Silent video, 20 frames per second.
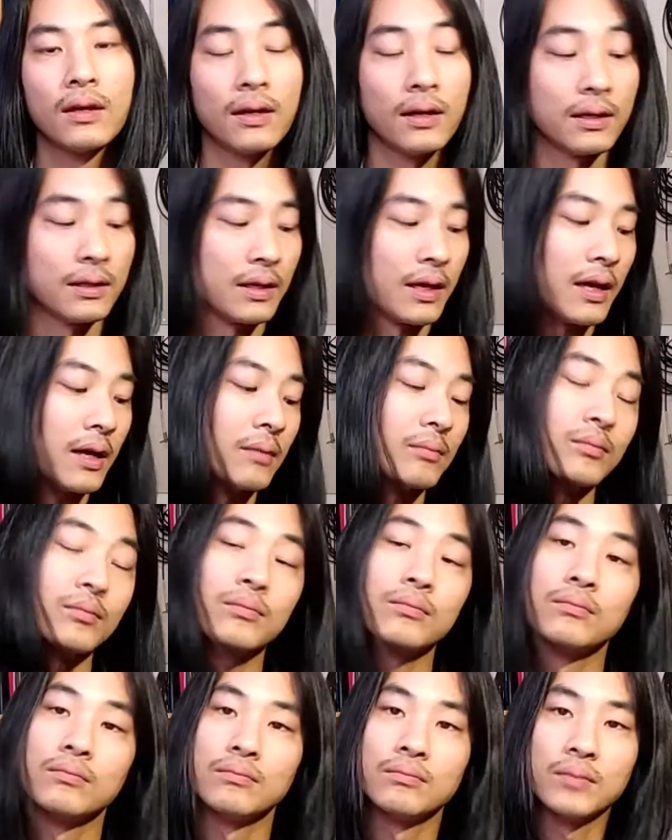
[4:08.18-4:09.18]
And then
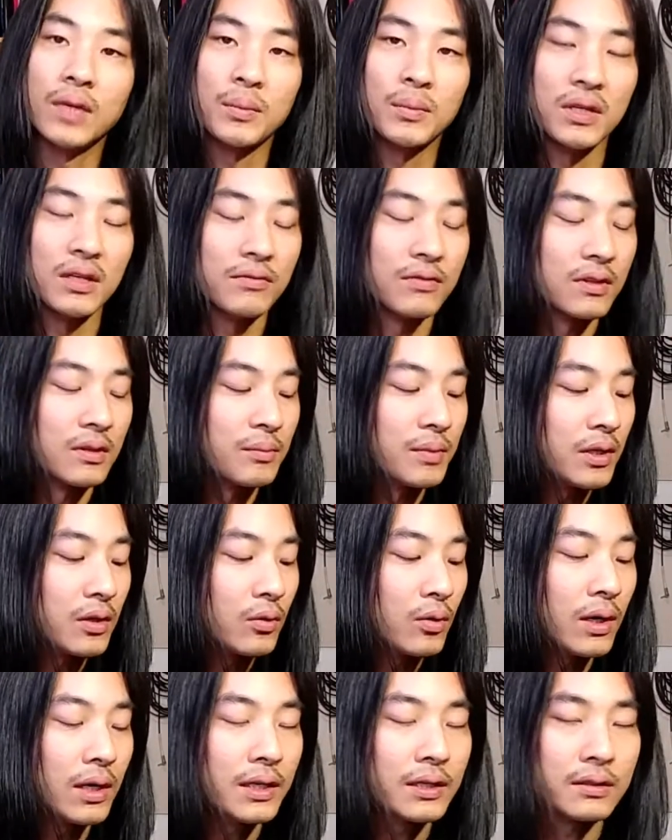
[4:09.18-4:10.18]
maybe even a bit
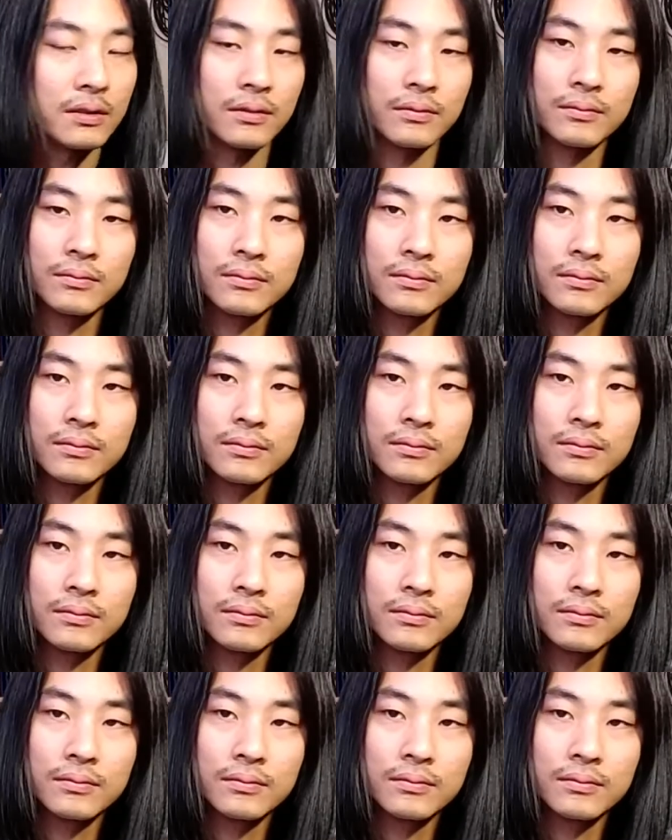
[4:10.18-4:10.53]
quieter.